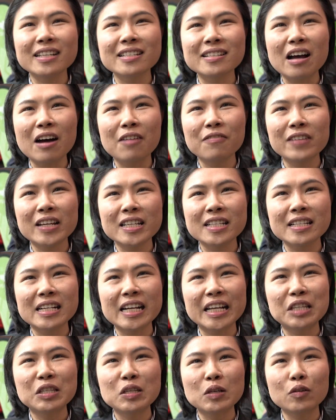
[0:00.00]
is
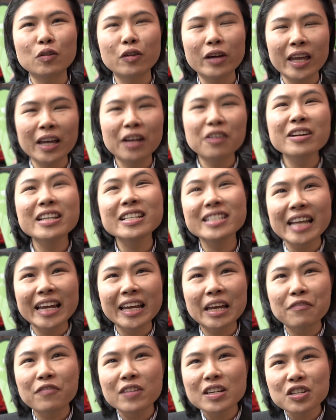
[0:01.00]
obviously to
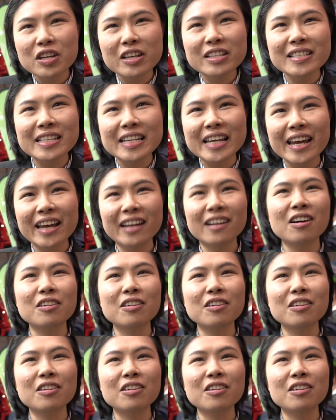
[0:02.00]
increasing efficiency and